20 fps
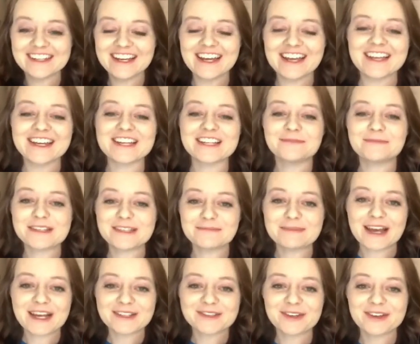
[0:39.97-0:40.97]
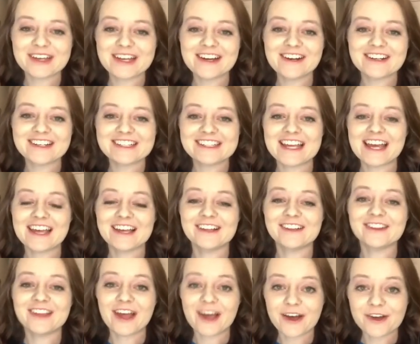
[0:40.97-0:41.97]
It's Miss Maxwell here to say
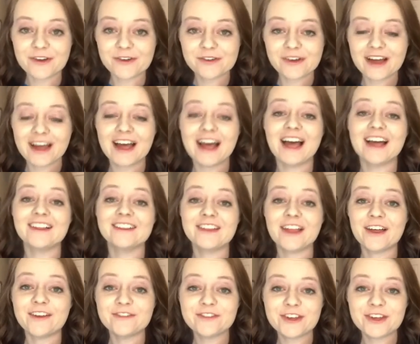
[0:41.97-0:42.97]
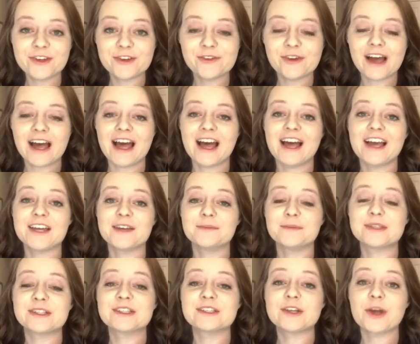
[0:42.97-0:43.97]
hello. I love you. I am
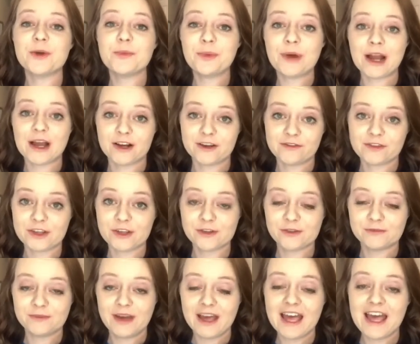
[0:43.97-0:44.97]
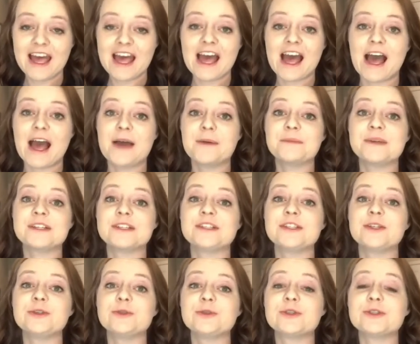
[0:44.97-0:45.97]
so proud of you. I miss
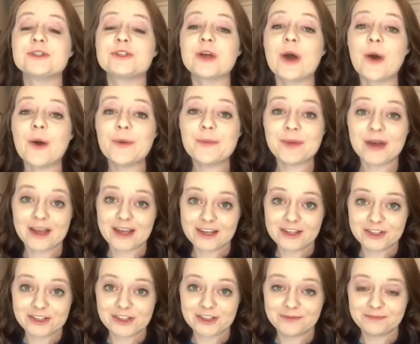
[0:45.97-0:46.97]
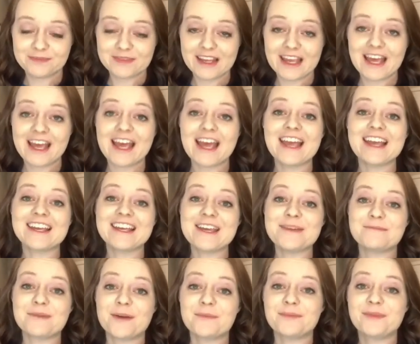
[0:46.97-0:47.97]
you so much. And keep
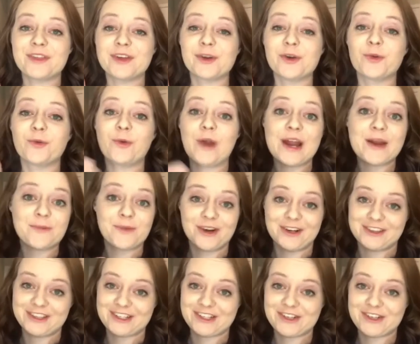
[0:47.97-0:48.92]
up the great work that you are